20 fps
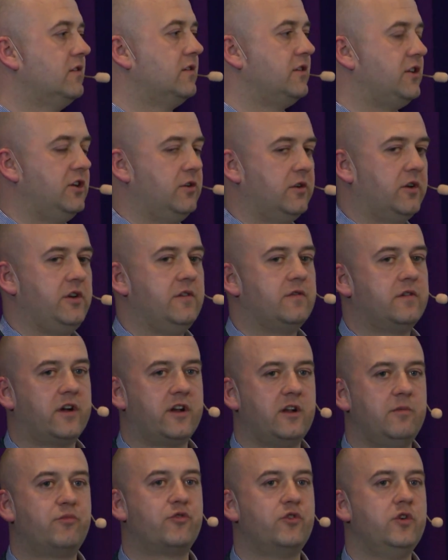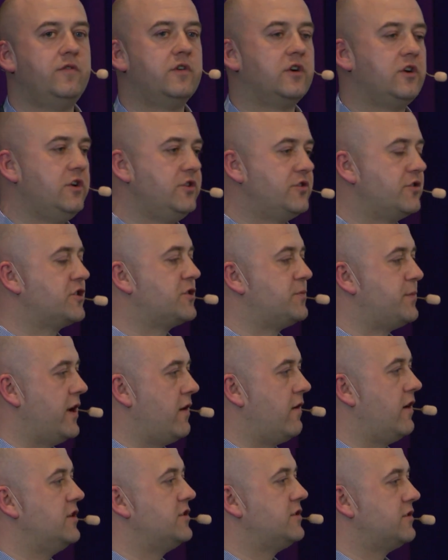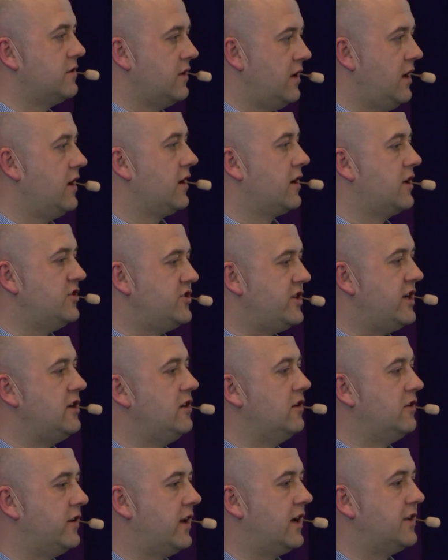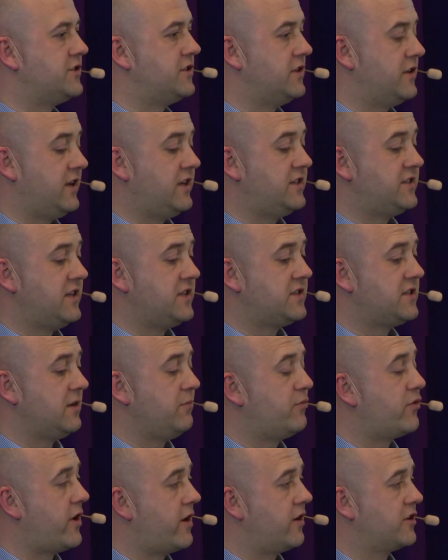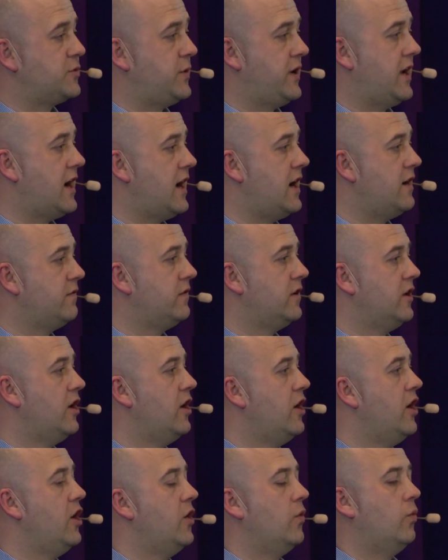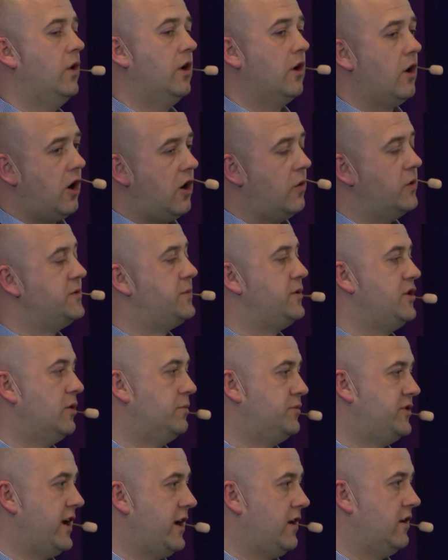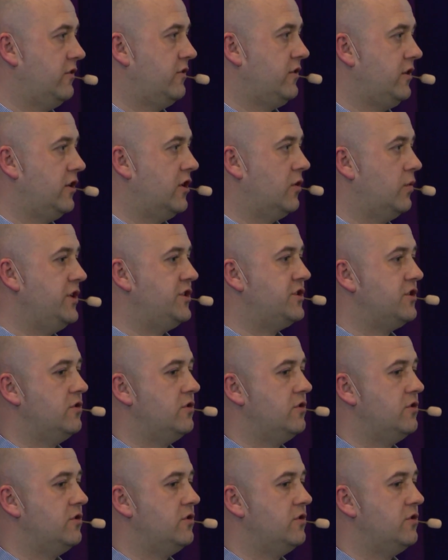You know, you've got to improve your user experience, continue to do that. So the existing products we have will always be updated. You know, we